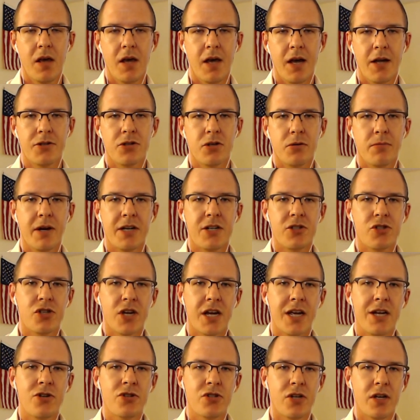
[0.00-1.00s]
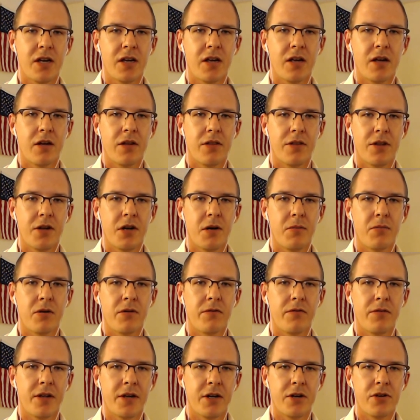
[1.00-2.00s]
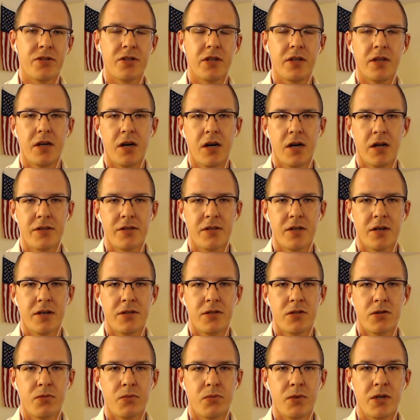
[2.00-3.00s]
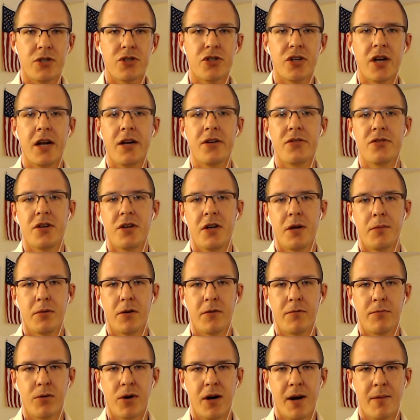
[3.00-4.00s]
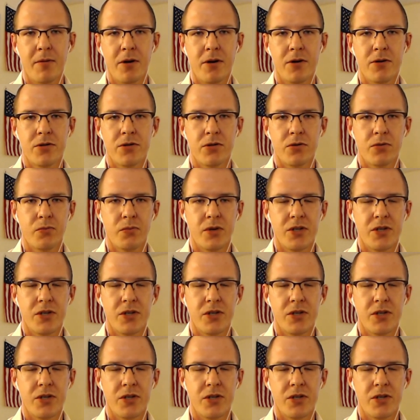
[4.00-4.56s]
And so by changing the number of layers in the ansatz, we change the number of parameters,